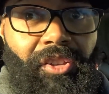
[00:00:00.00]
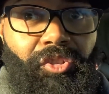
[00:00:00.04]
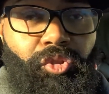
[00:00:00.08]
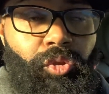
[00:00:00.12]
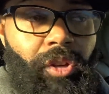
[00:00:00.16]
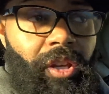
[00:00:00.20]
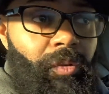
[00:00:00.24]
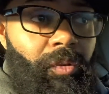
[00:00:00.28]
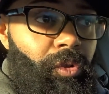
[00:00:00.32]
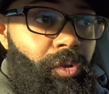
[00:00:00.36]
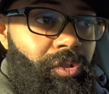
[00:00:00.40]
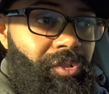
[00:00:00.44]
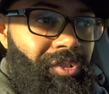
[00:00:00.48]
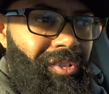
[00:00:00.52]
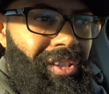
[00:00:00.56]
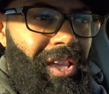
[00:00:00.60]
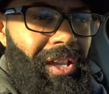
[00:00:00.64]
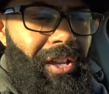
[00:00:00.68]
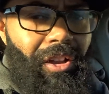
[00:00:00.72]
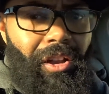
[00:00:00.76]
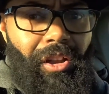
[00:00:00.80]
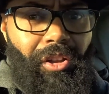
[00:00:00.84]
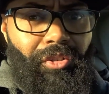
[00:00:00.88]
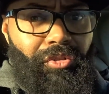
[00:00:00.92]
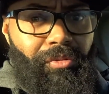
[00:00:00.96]
Dre, which are
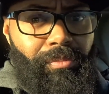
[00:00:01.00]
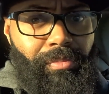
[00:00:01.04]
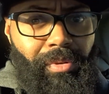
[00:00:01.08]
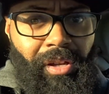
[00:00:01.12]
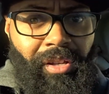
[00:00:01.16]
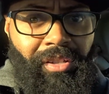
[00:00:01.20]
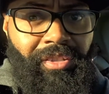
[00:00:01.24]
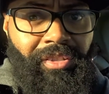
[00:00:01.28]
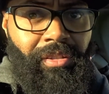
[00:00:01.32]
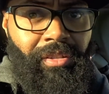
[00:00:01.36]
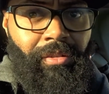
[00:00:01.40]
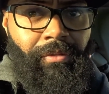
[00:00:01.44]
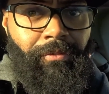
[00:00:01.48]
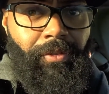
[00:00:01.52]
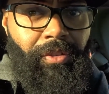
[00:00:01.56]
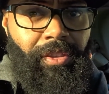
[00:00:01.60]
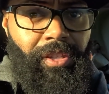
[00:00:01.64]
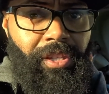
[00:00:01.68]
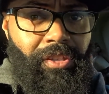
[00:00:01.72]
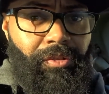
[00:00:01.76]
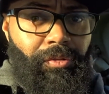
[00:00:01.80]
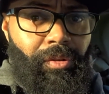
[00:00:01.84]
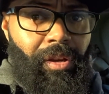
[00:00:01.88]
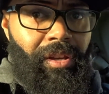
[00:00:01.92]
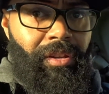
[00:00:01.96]
like 100 bucks for
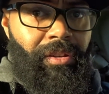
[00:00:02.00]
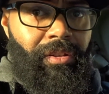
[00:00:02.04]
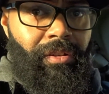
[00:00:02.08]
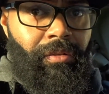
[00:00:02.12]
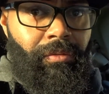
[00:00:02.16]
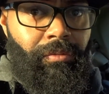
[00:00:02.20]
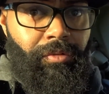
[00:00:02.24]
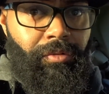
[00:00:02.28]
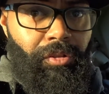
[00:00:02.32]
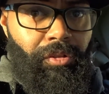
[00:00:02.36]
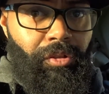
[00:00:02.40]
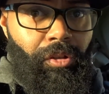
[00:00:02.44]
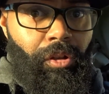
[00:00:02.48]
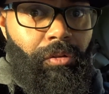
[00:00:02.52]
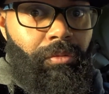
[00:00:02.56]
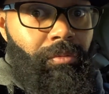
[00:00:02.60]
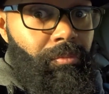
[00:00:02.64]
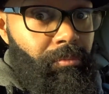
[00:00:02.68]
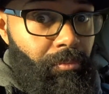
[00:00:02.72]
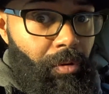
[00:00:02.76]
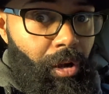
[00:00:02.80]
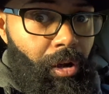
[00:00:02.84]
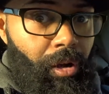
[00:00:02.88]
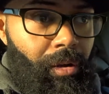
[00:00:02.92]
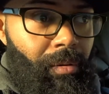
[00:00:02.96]
these right here, you know,
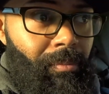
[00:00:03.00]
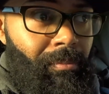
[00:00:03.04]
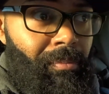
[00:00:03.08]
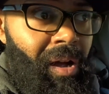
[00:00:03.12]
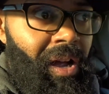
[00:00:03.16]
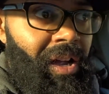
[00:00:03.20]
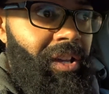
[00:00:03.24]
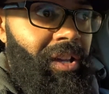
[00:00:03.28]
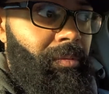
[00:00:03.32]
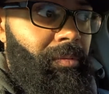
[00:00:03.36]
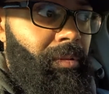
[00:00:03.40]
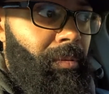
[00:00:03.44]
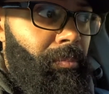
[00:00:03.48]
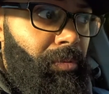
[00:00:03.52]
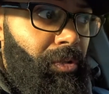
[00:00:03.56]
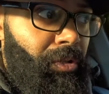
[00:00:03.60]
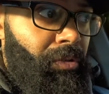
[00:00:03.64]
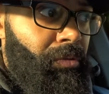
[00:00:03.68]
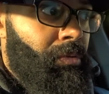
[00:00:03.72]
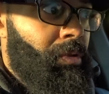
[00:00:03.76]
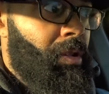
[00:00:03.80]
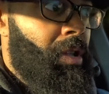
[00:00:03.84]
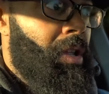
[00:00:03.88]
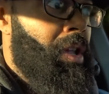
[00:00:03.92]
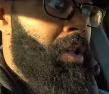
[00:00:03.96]
um, buying them new.